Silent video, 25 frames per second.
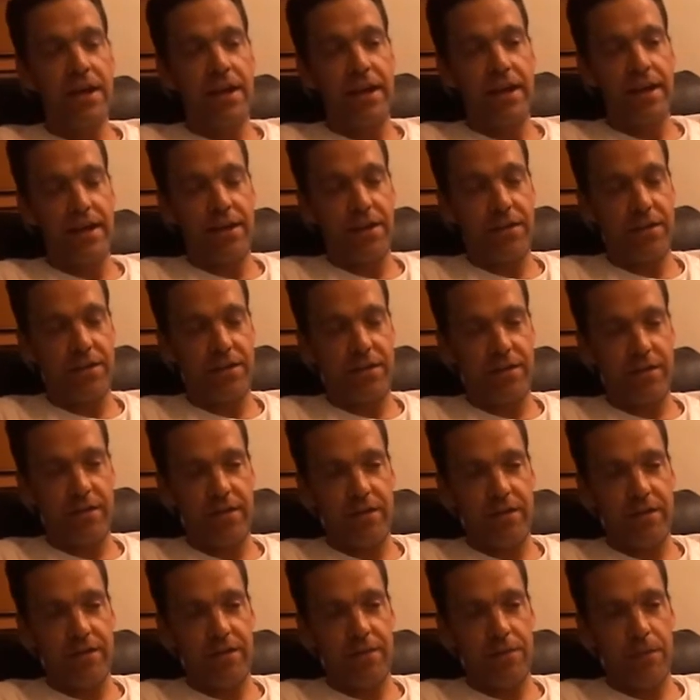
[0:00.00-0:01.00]
And
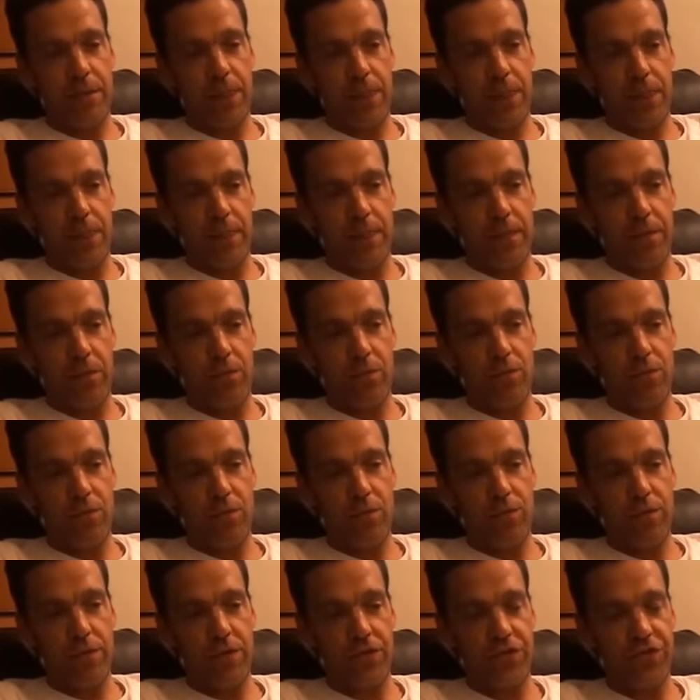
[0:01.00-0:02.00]

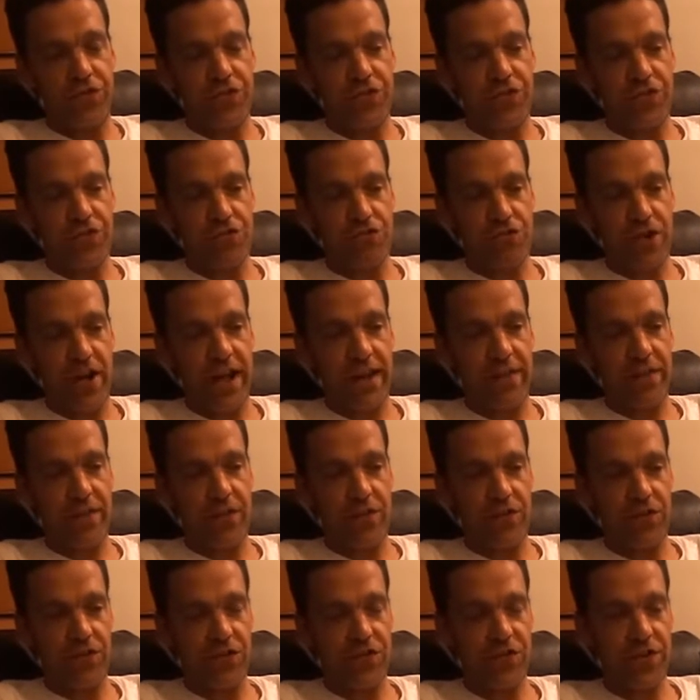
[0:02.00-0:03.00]
the strength
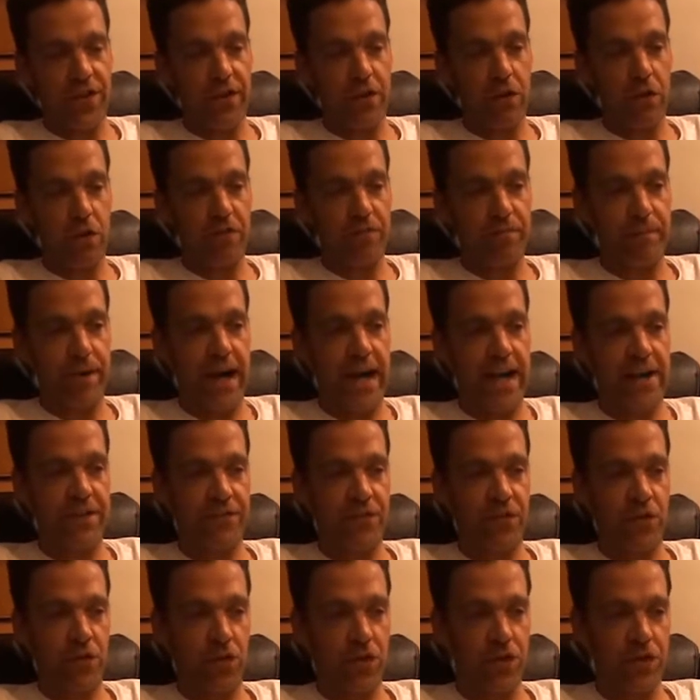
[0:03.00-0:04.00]
and skill of
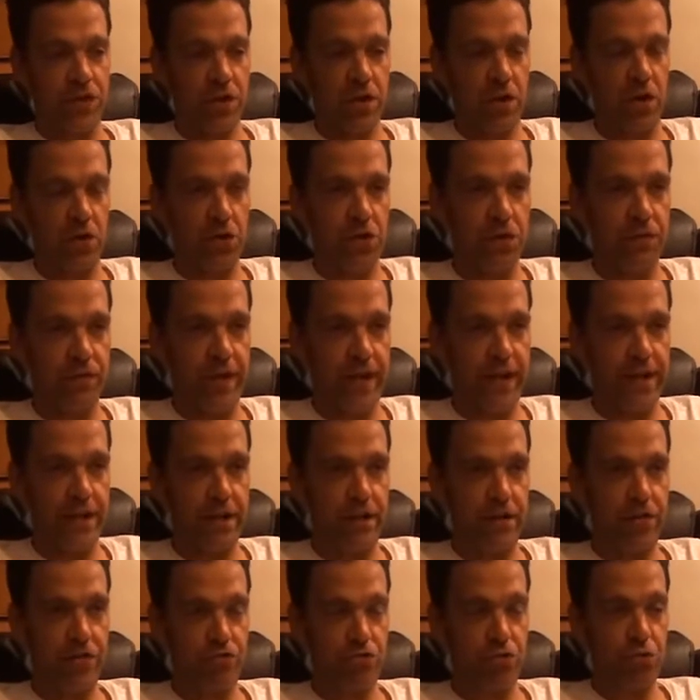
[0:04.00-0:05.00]
mindfulness
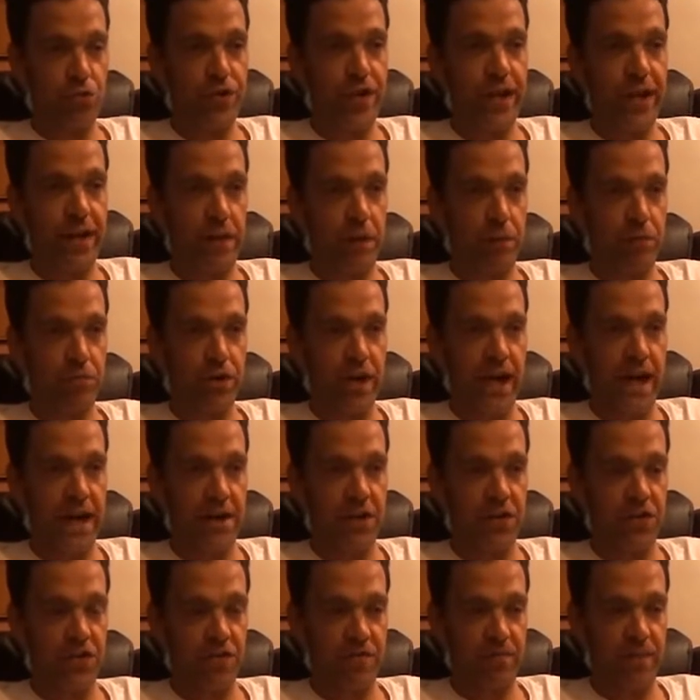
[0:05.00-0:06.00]
cultivated through daily
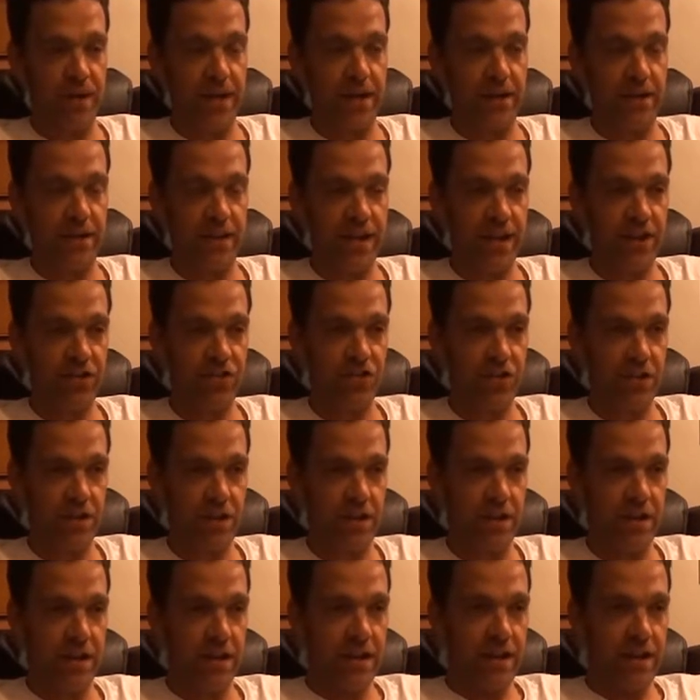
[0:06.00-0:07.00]
practice of meditation